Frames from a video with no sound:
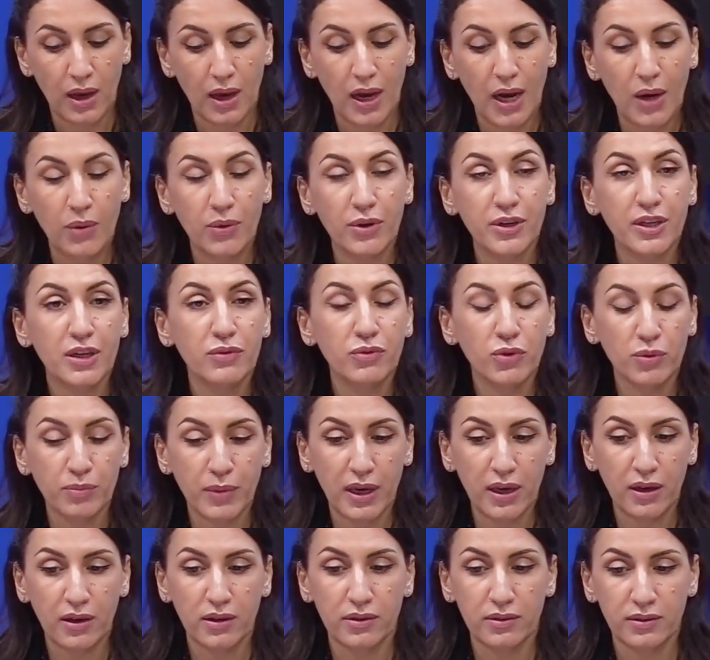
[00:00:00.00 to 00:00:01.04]
I will give you
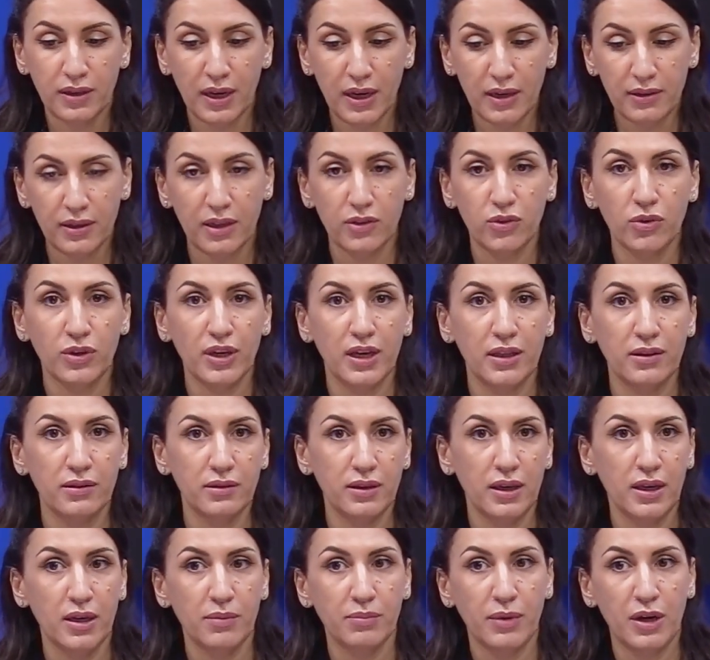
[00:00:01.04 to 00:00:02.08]
my contact and you can
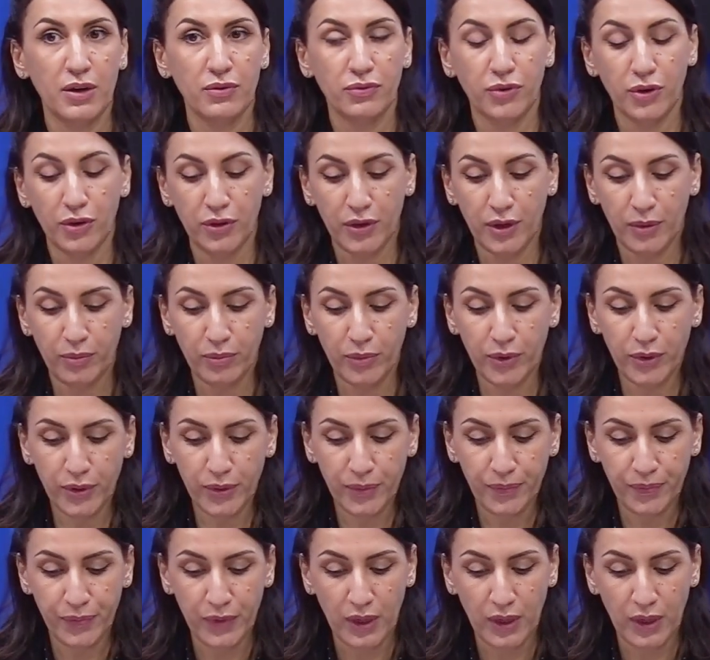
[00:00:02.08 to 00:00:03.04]
take my phone number